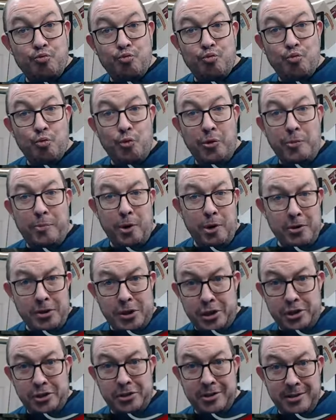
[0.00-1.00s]
We
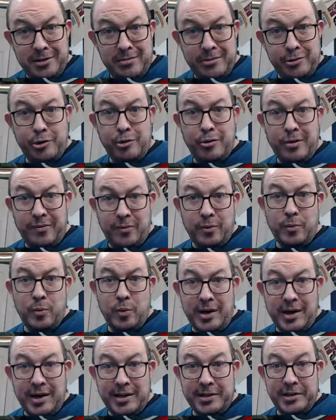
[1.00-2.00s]
purchased it, so if we
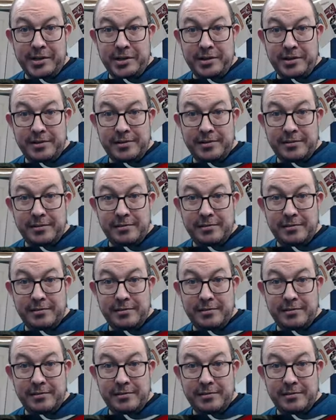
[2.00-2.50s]
want to,